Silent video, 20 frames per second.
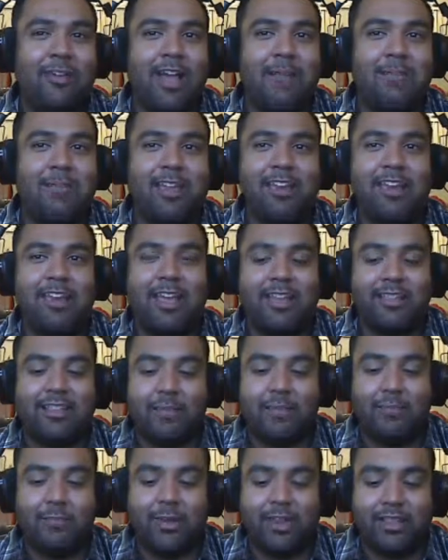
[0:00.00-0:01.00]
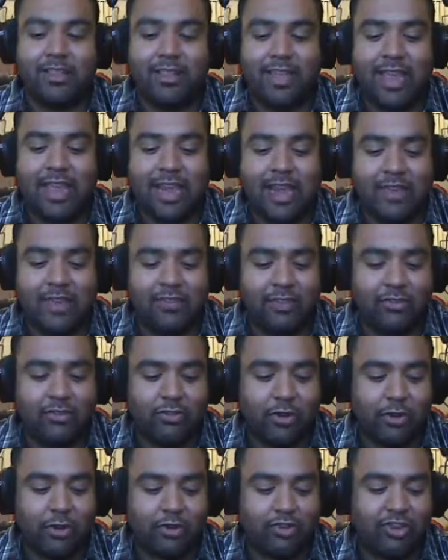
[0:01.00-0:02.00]
I mean, like, they wanted to get out of the
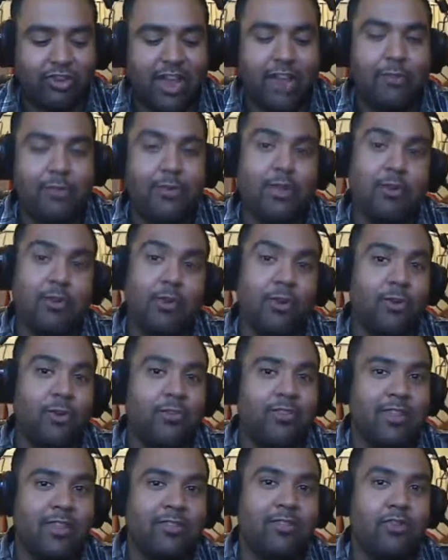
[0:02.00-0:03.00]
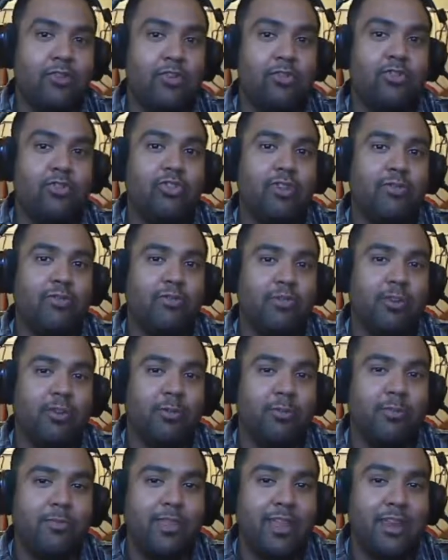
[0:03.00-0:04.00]
dark, shadowy corners that they're usually
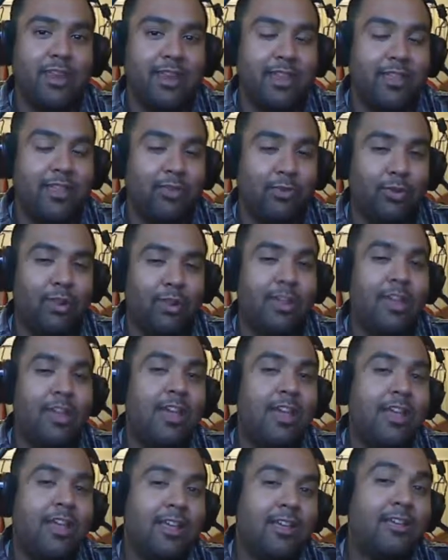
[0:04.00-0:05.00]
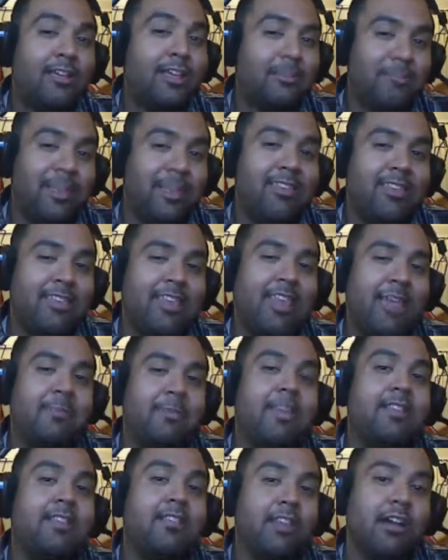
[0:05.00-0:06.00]
from in E3. PC
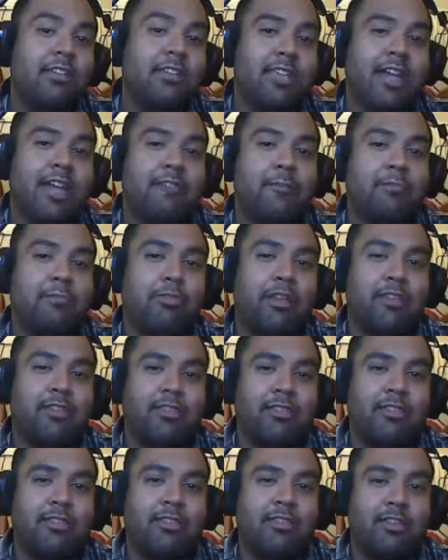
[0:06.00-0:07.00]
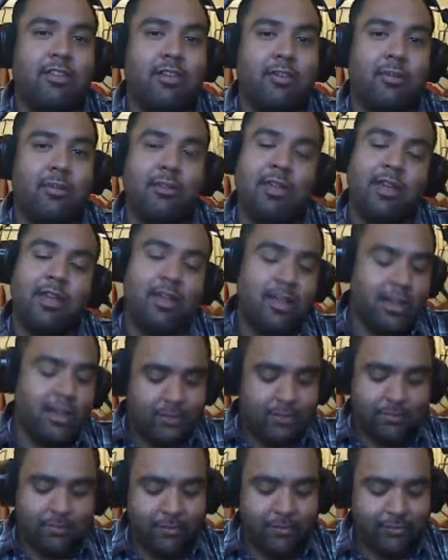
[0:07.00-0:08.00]
gaming does have a presence, so
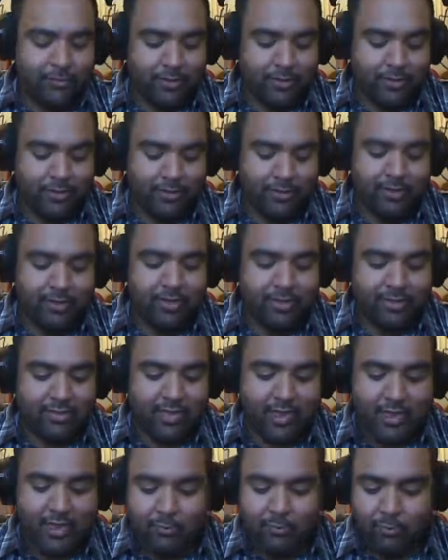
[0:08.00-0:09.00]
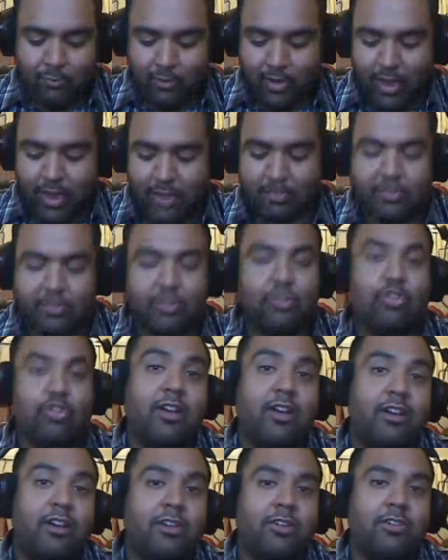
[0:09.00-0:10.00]
rightfully so that they were able to
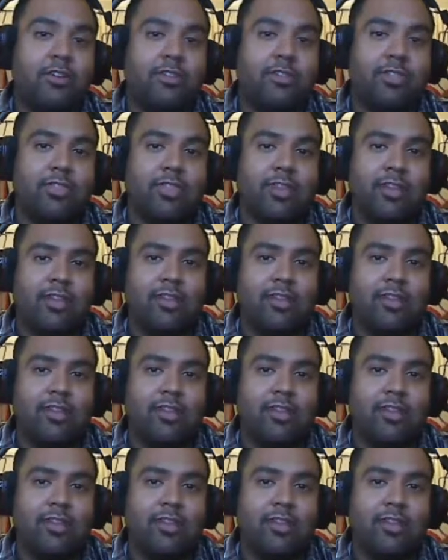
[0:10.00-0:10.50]
try to do their thing.